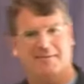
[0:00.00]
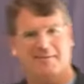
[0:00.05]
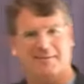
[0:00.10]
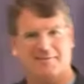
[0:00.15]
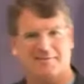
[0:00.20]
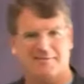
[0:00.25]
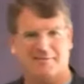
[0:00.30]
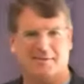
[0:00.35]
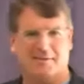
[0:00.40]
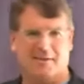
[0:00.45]

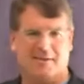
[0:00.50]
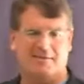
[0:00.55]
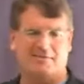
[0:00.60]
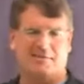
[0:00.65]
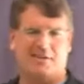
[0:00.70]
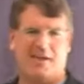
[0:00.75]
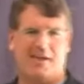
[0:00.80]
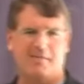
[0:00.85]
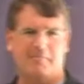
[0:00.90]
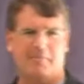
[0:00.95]
And
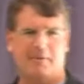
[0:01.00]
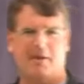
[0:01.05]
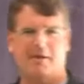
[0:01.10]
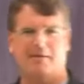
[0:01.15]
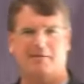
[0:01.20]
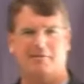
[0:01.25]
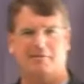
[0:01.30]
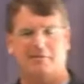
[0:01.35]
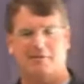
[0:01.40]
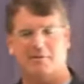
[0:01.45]
his
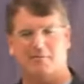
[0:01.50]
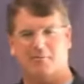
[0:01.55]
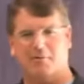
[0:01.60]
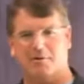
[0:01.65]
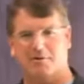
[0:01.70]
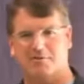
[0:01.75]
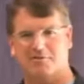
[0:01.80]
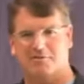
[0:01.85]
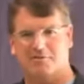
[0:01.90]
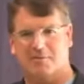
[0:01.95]
campaign theme
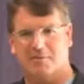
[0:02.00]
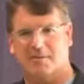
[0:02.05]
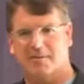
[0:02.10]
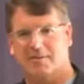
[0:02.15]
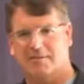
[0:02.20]
was